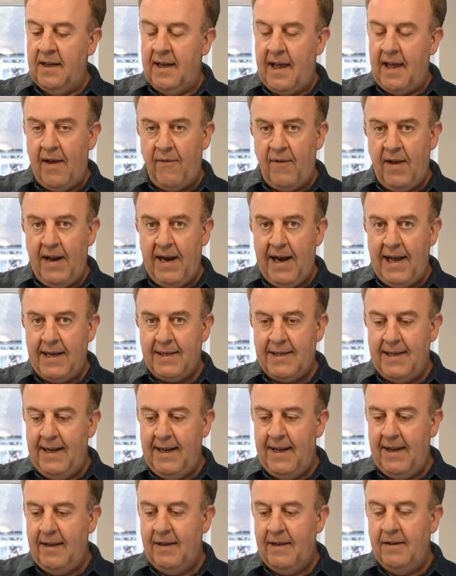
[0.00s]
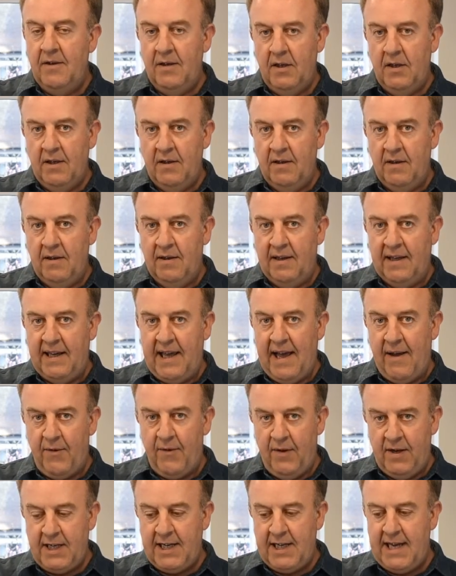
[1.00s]
Cafe latte,
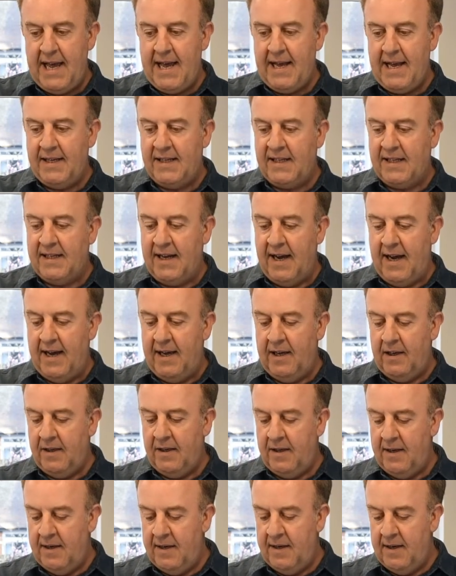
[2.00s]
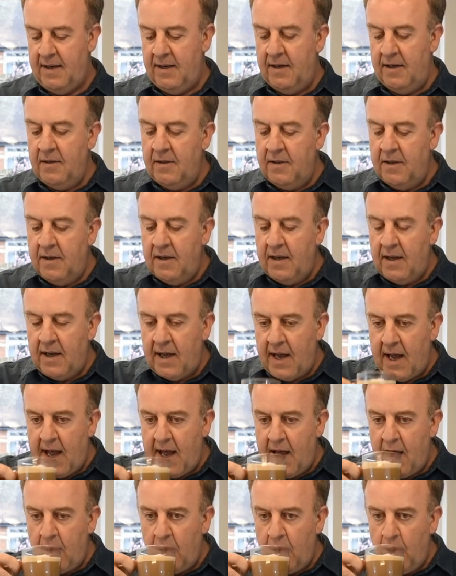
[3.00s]
cafetiere style,
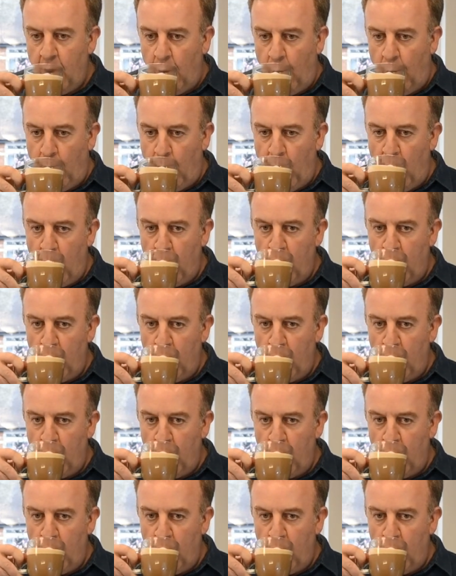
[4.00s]
at home.